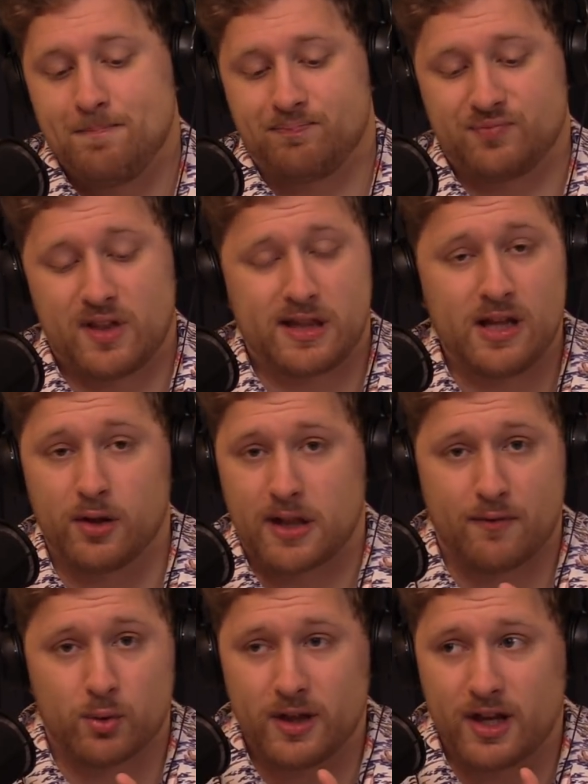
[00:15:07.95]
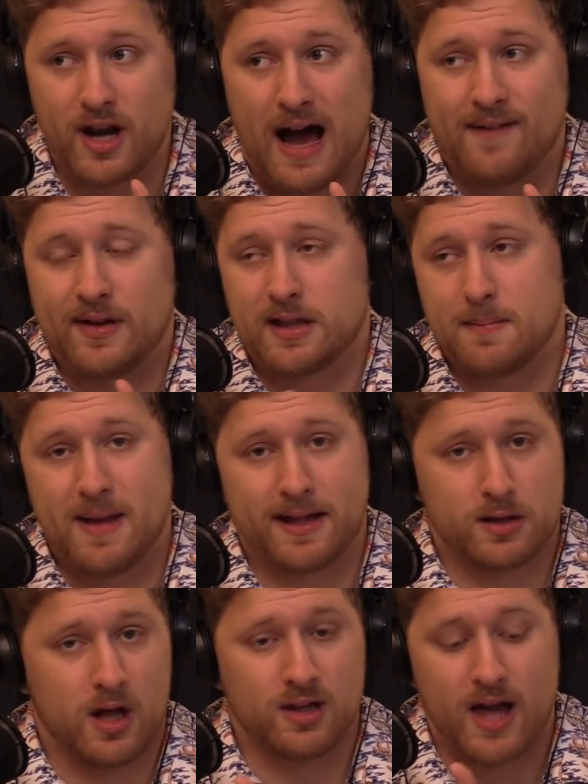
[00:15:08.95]
The Steelers have a really good offense. It
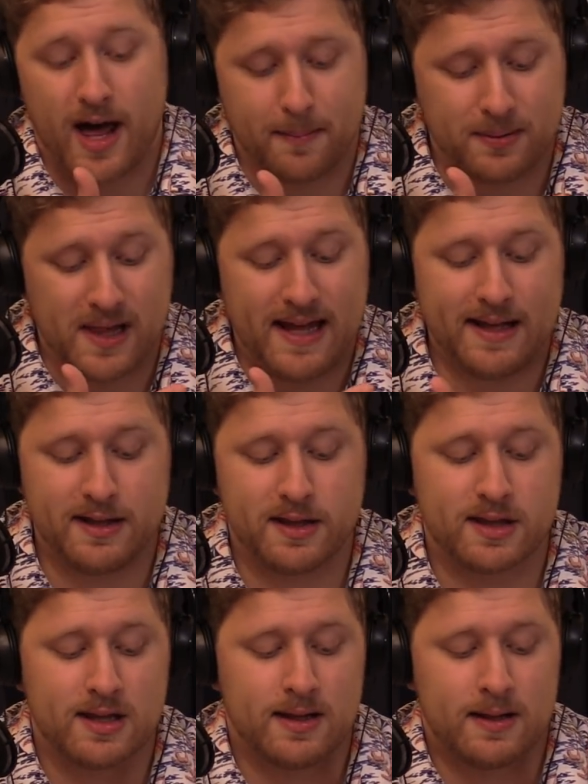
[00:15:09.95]
makes a lot of plays.